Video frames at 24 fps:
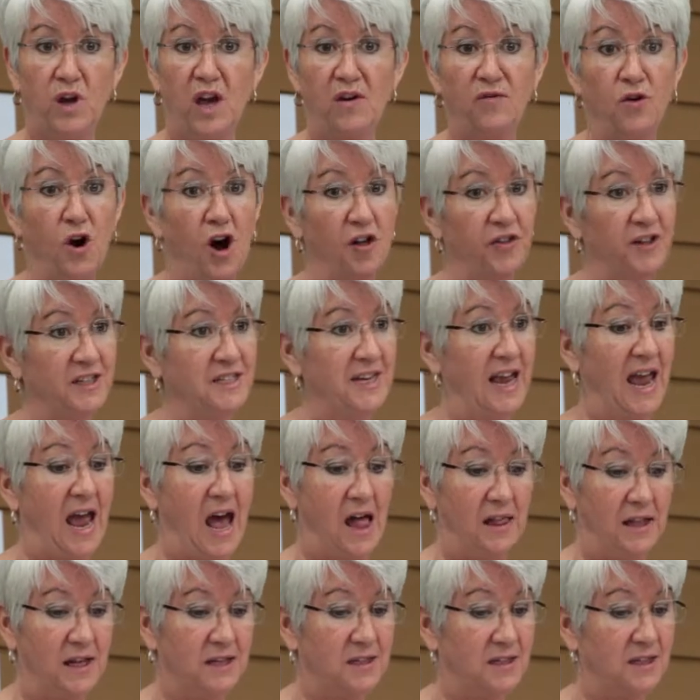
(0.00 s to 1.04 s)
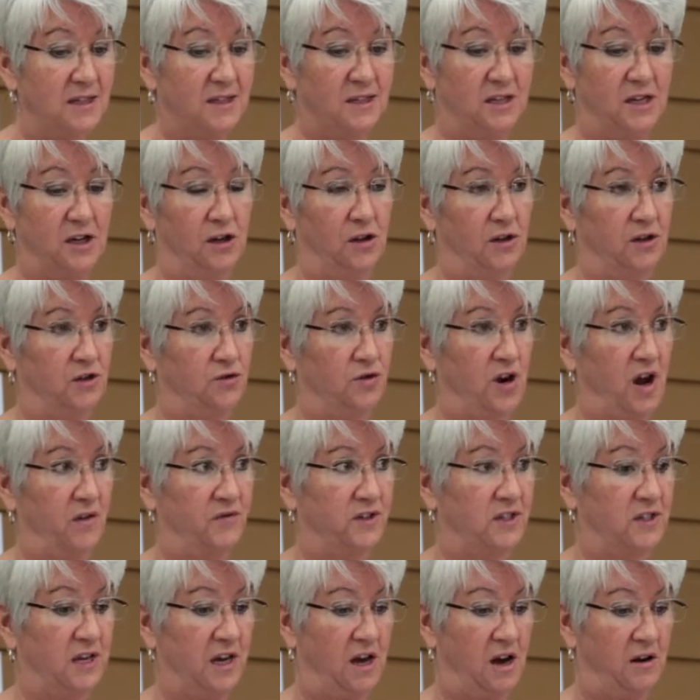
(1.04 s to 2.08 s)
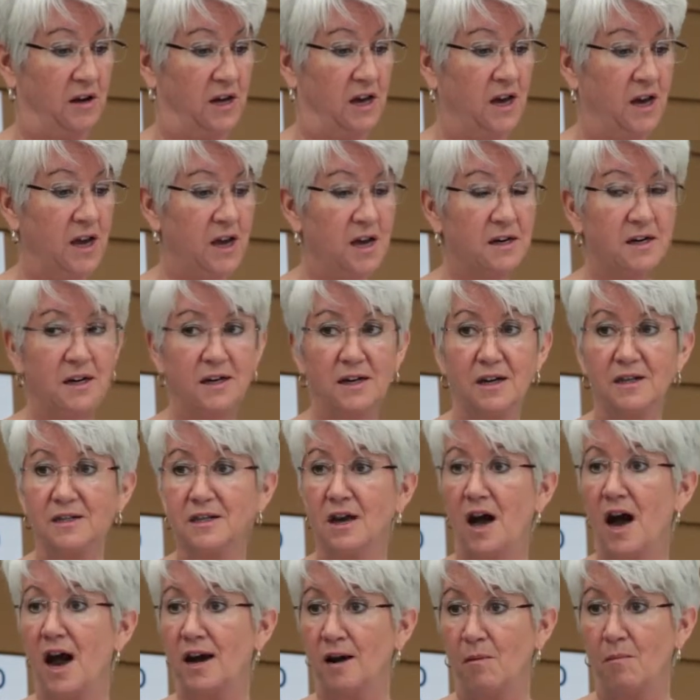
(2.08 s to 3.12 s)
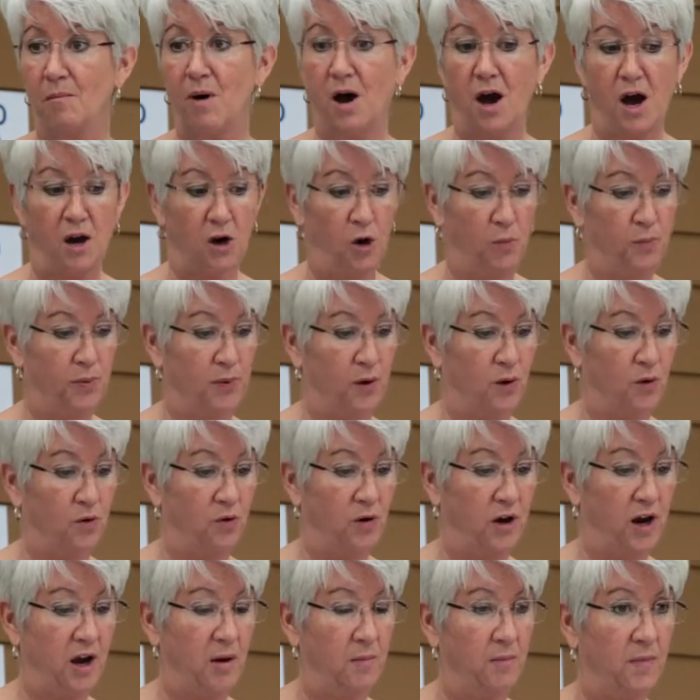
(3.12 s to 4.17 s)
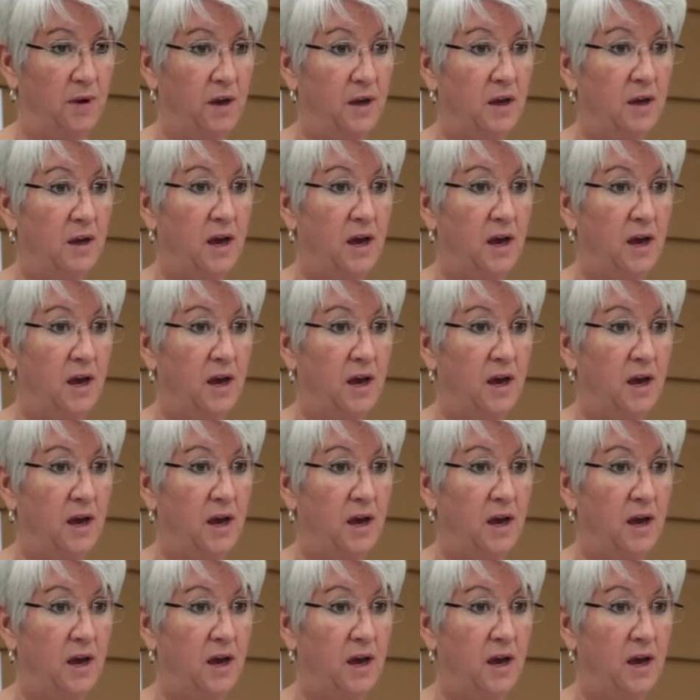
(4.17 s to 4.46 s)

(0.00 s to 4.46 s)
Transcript: We have all the talent and skill in Travis County to design a model program,